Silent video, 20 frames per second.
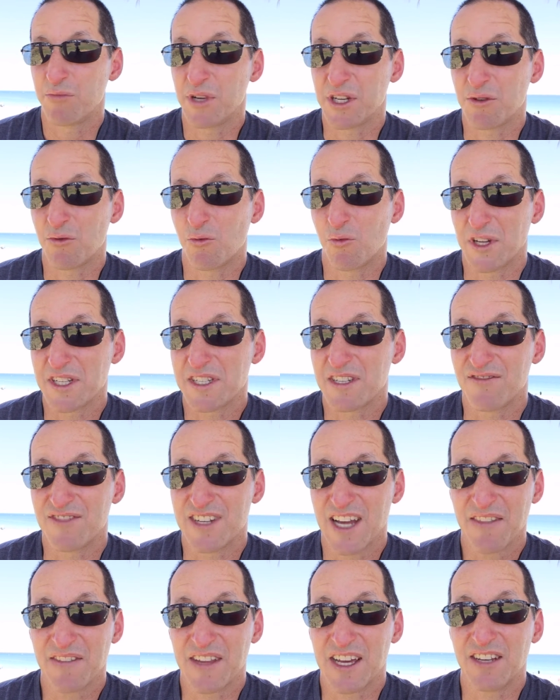But once you've
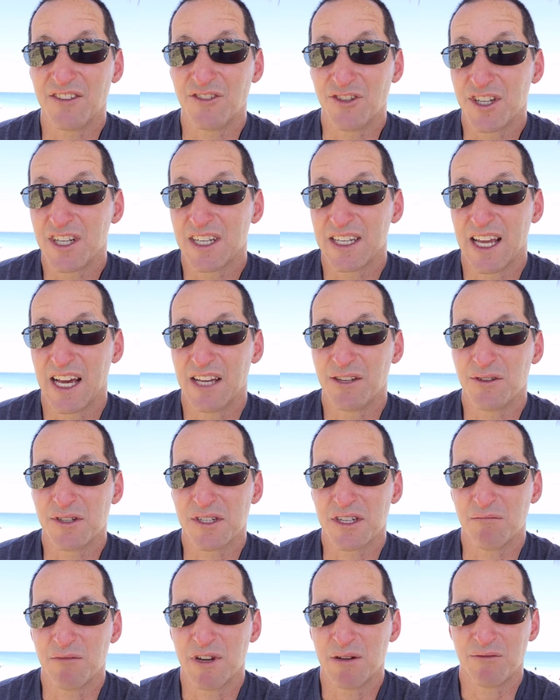done that, you can now
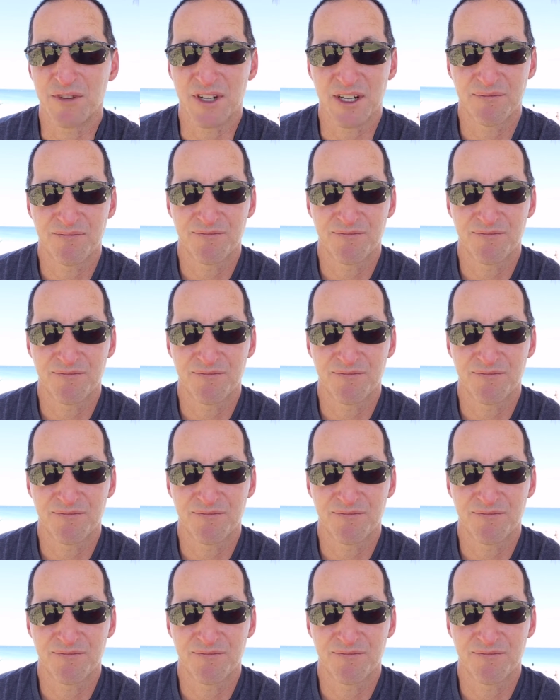use in-memory.